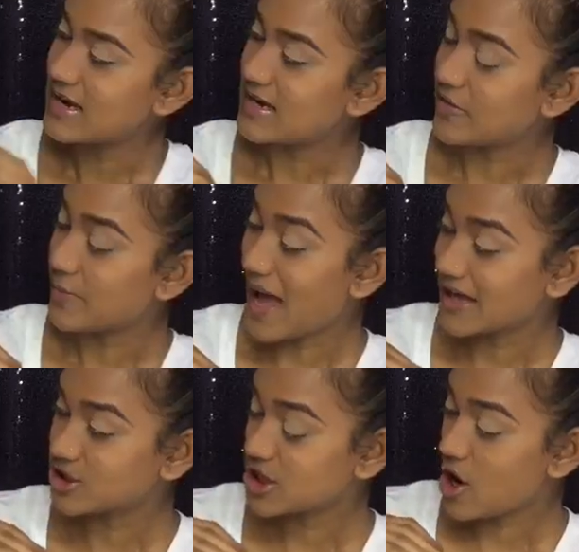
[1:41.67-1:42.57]
Now the
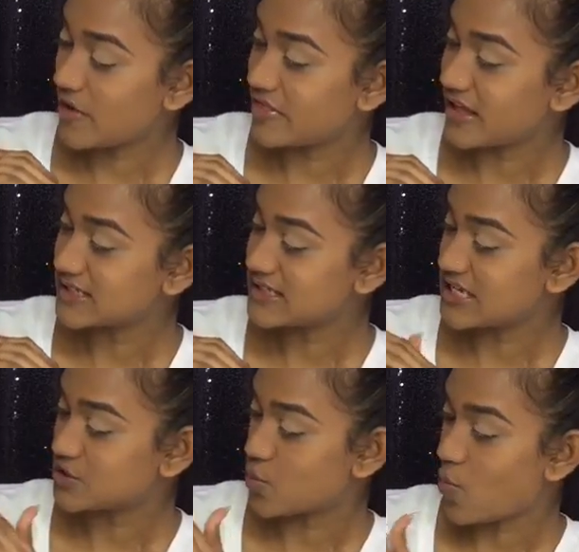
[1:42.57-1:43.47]
packaging on this
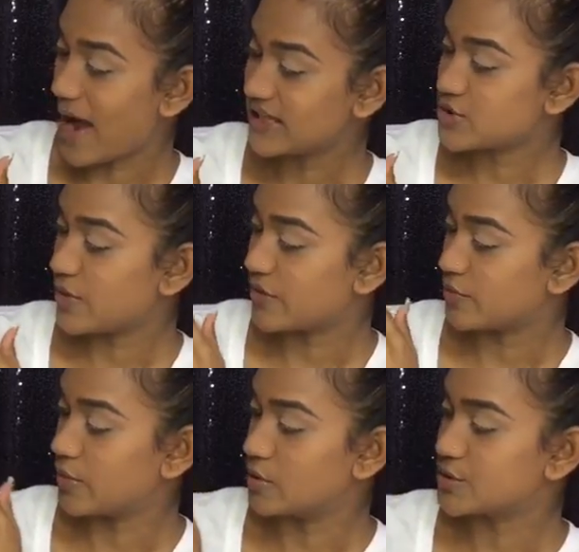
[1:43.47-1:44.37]
is white with
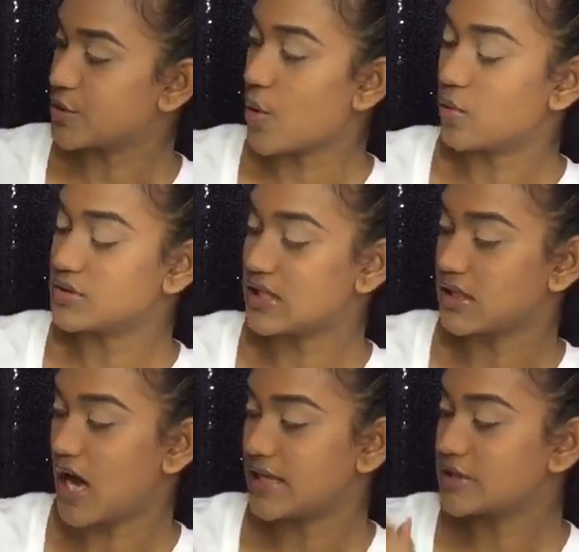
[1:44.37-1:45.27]
rose gold
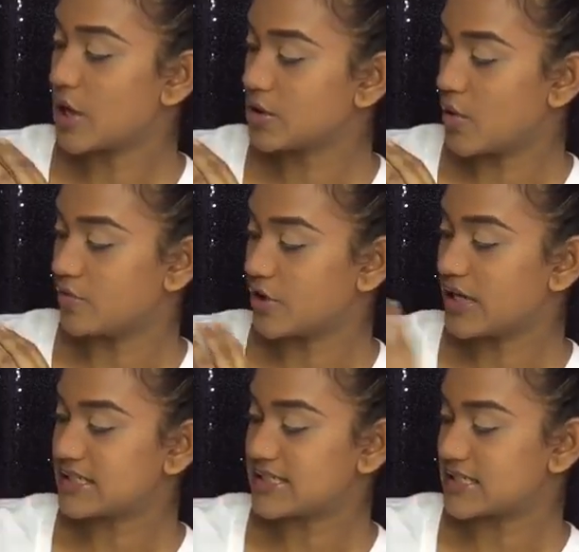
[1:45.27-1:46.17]
lines all over
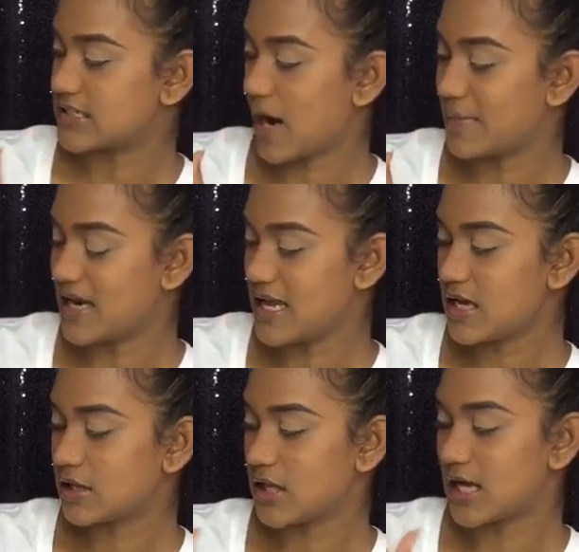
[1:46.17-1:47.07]
it. It says
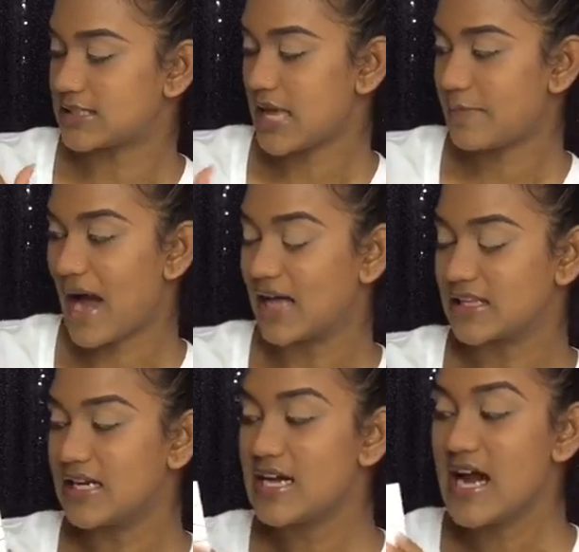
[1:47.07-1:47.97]
Dominique Latte
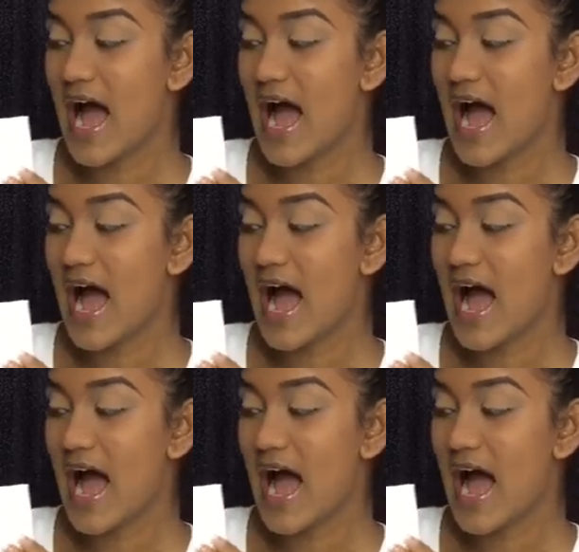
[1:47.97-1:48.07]
palette.